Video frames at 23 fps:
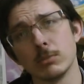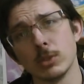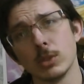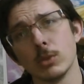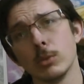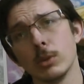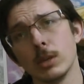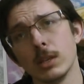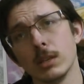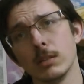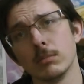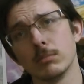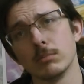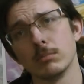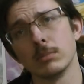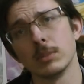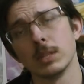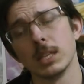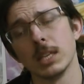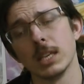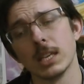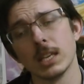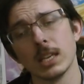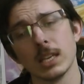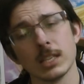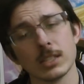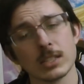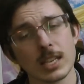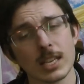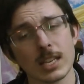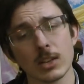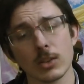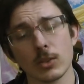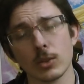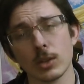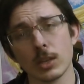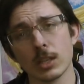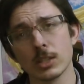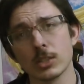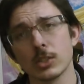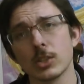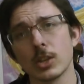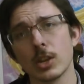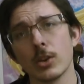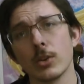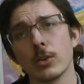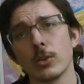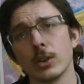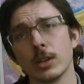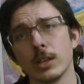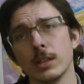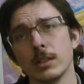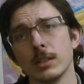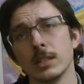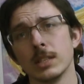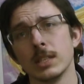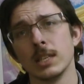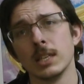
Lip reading: doing is adding a lot of security,